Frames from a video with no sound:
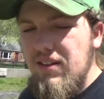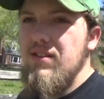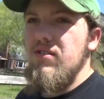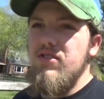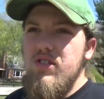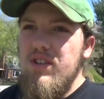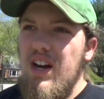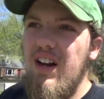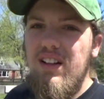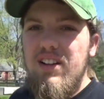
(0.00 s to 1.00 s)
due to
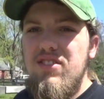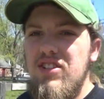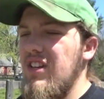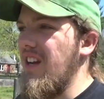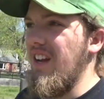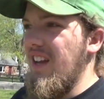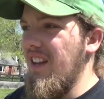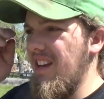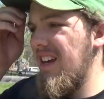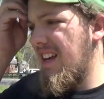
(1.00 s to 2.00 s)
college
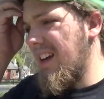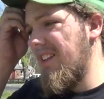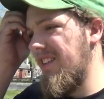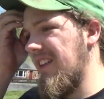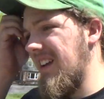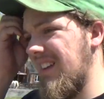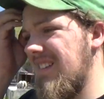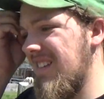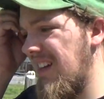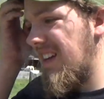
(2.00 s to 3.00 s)
and other
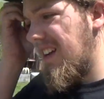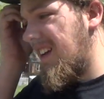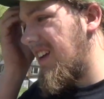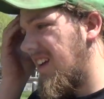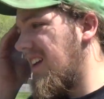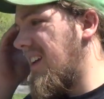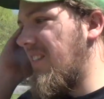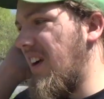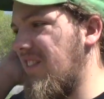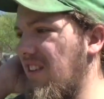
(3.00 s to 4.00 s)
things.
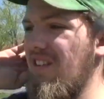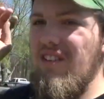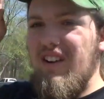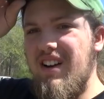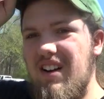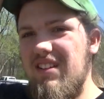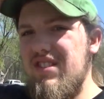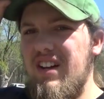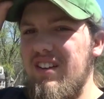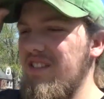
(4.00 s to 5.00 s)
I'm actually going to college
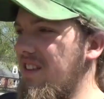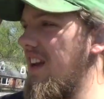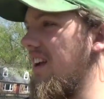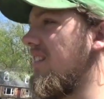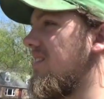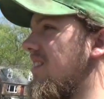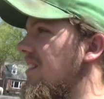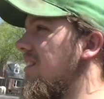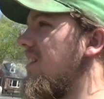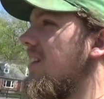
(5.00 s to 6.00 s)
out of state,
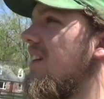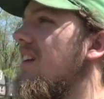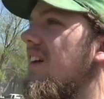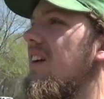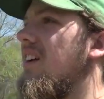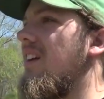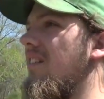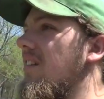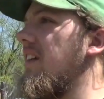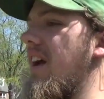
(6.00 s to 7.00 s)
so I
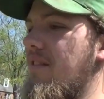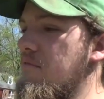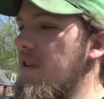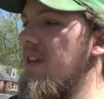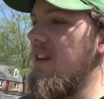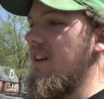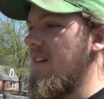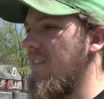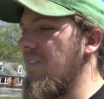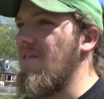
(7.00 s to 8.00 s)
really haven't been
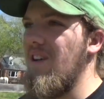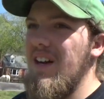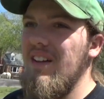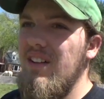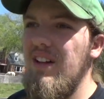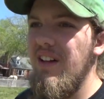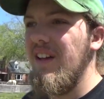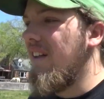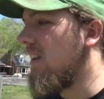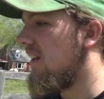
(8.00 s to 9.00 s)
here in a while.
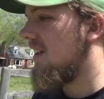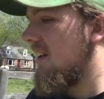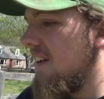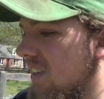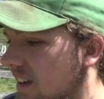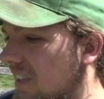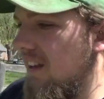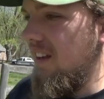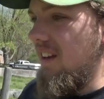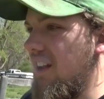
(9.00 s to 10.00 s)

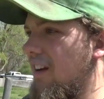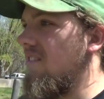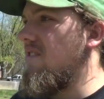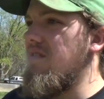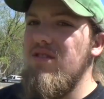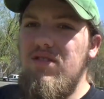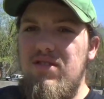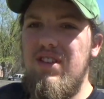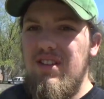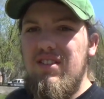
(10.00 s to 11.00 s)
And now, due
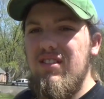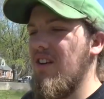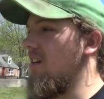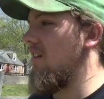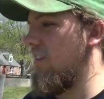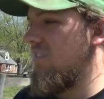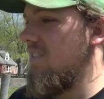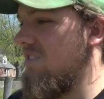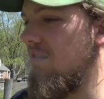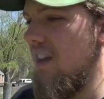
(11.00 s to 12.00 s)
to this current
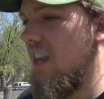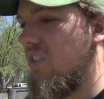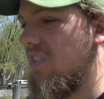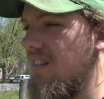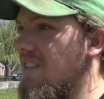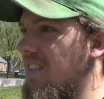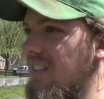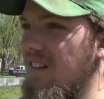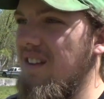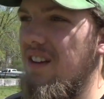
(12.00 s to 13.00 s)
situation